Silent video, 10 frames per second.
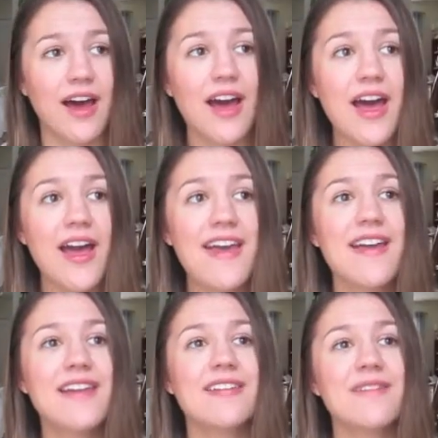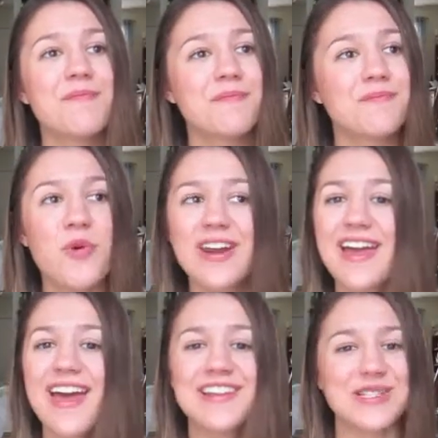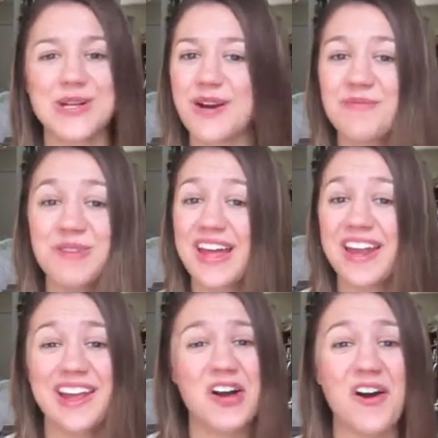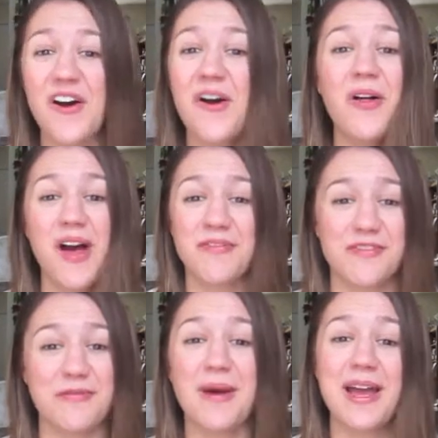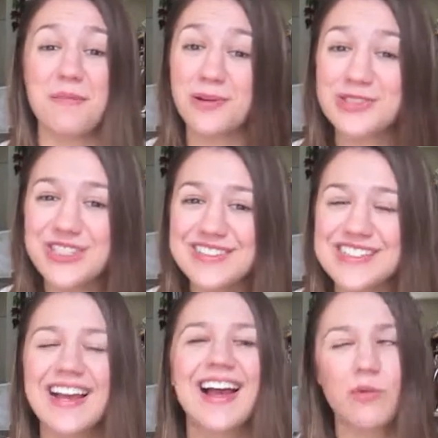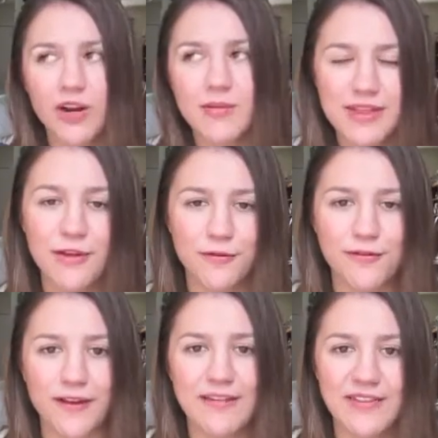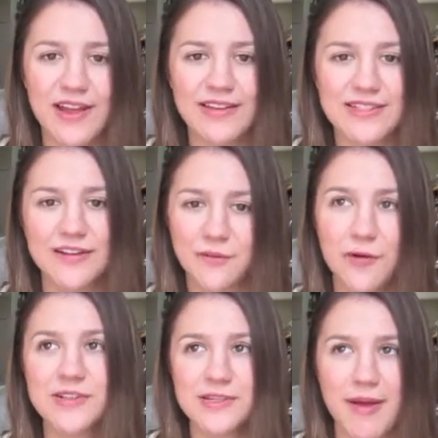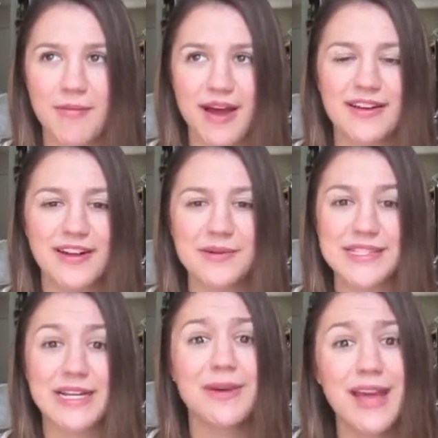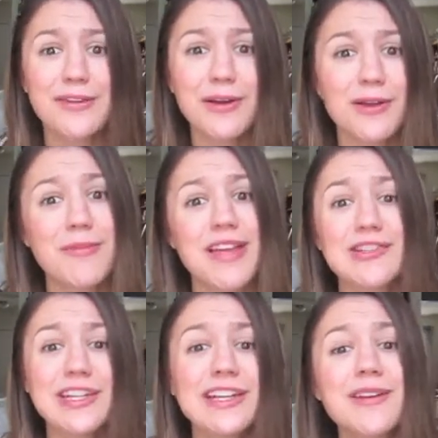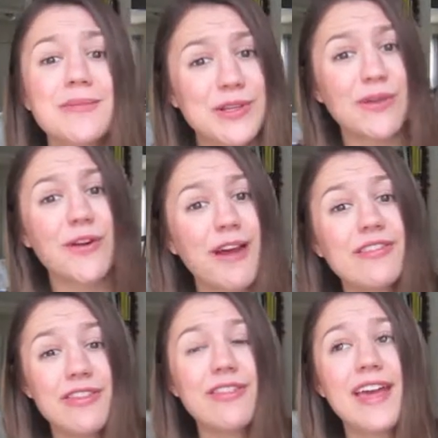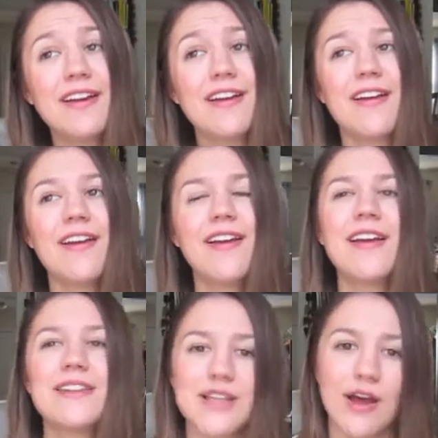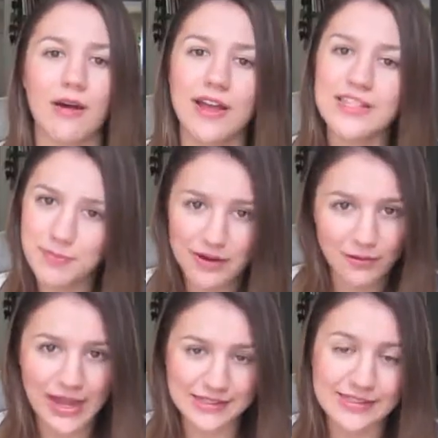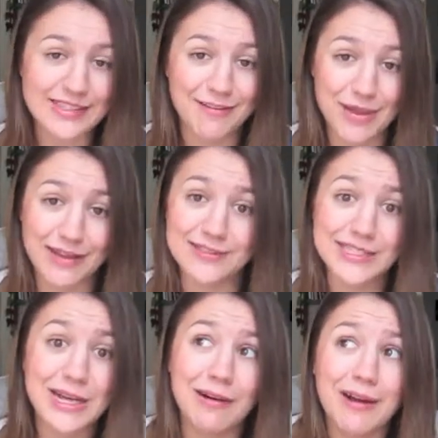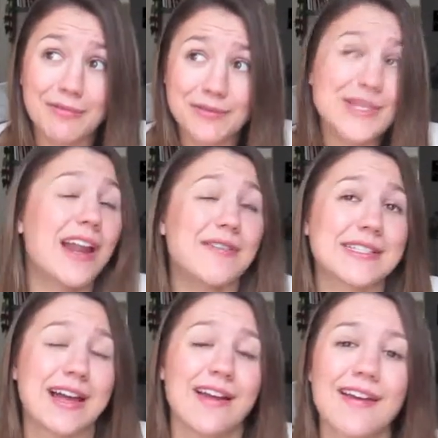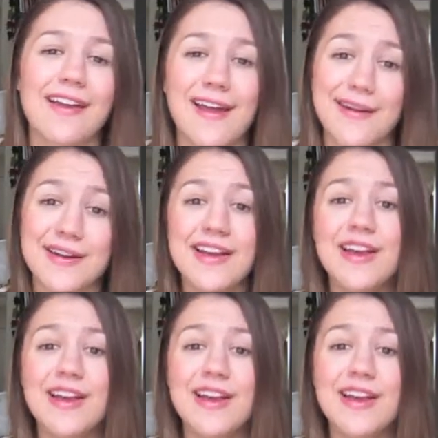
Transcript: I went ahead and started planning all off of my emotions. We're gonna be there for five days. And of course, in my mind, I was like, we have to go to the Magic Kingdom sooner rather than later. So it's been a while since I've been, so I was kind of excited and